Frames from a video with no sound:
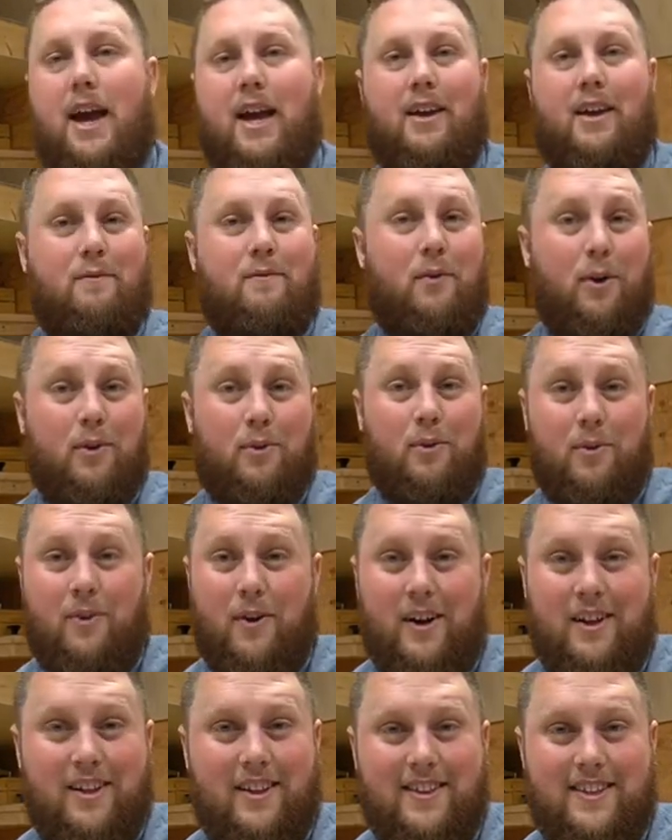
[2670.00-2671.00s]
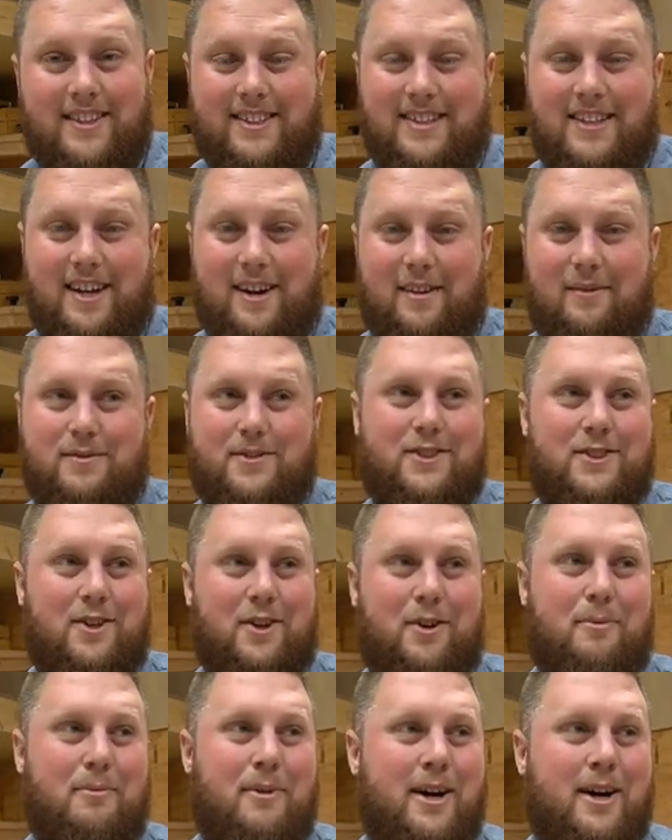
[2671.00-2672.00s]
and forth with all of this stuff
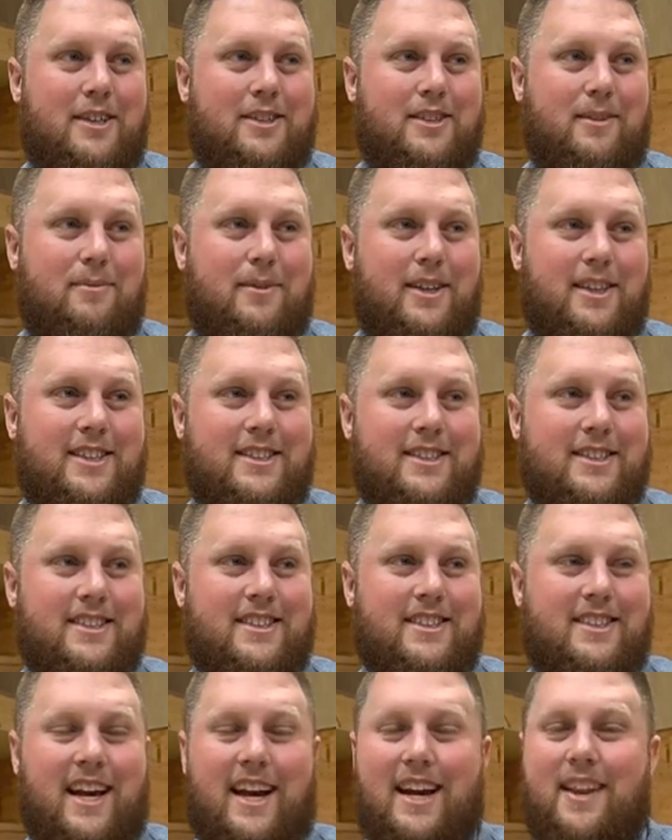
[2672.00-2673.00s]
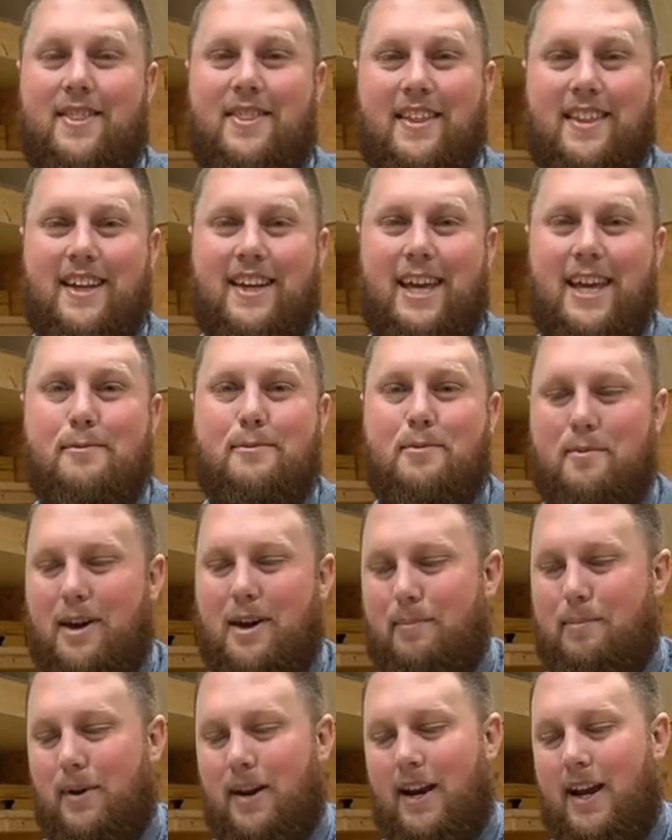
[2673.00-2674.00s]
so much. I mean, this is this kind of thing that keeps me
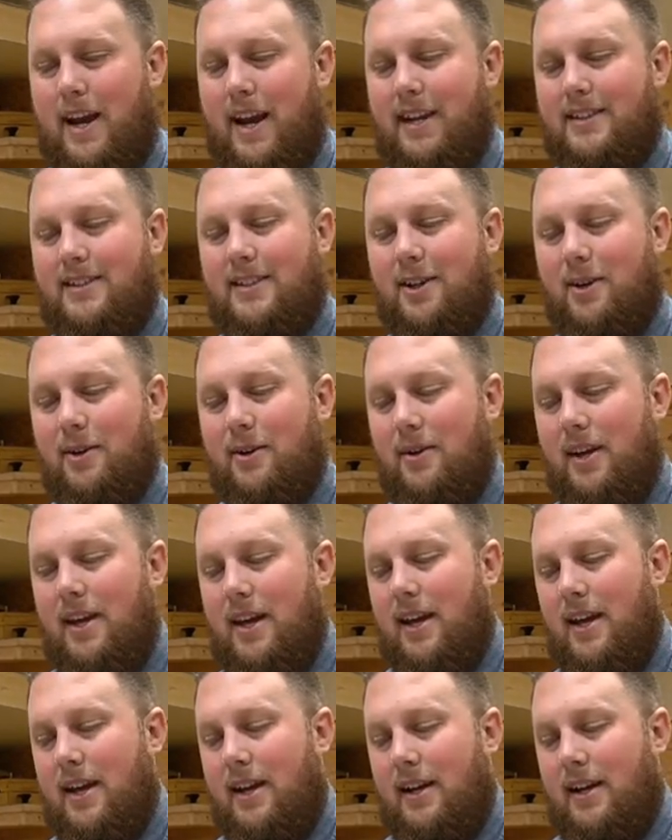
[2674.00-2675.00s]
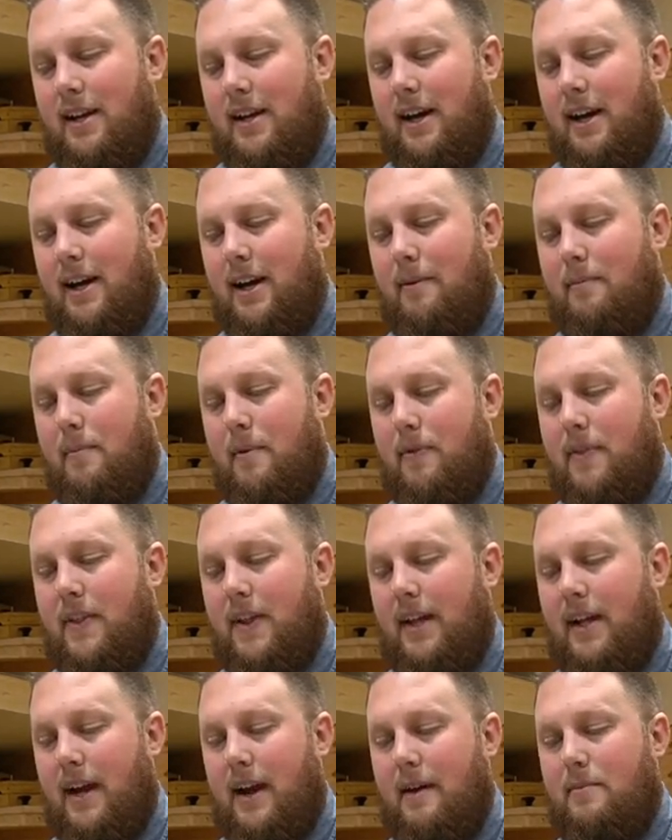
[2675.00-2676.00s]
up at night. So, um,
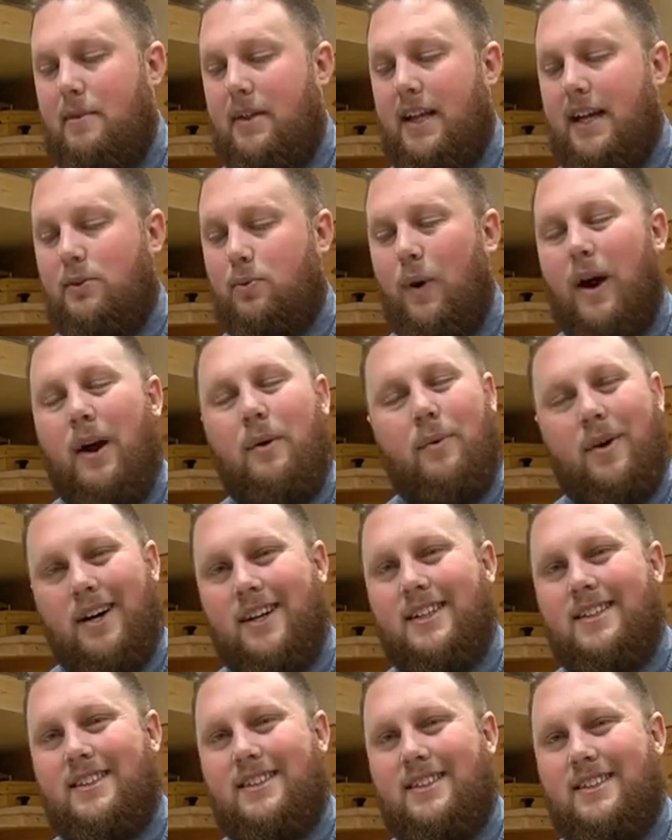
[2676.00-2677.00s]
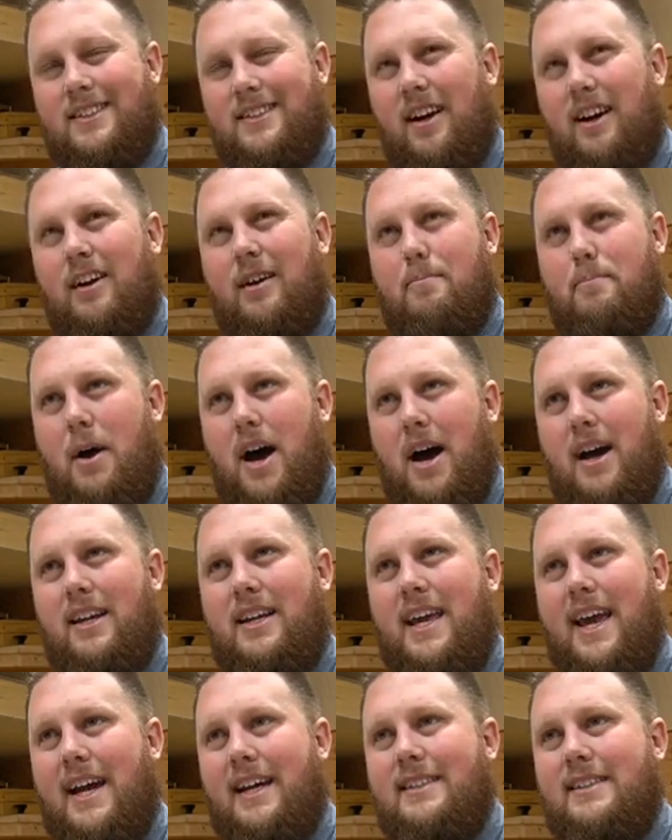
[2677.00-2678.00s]
the, I mean, that's why I wanted to start a
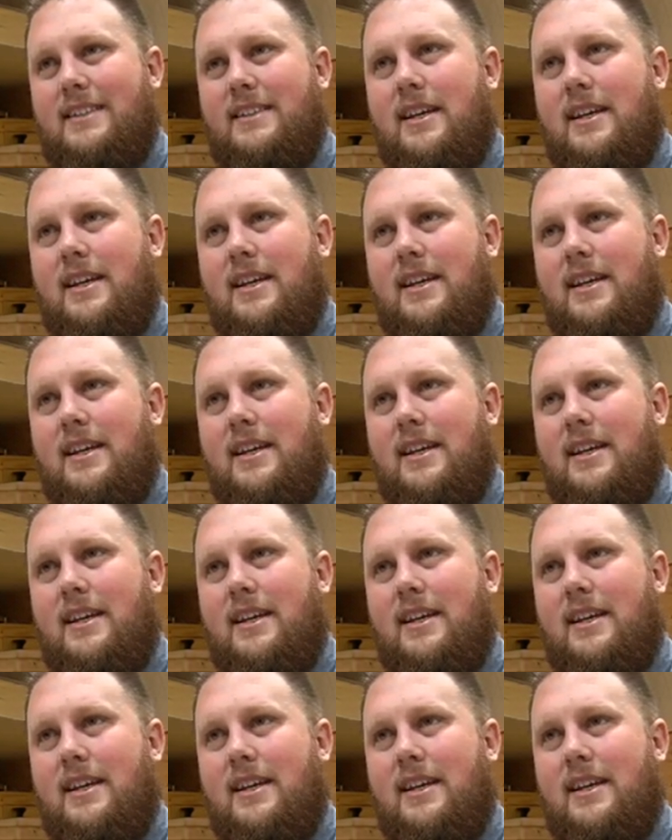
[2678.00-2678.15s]
podcast.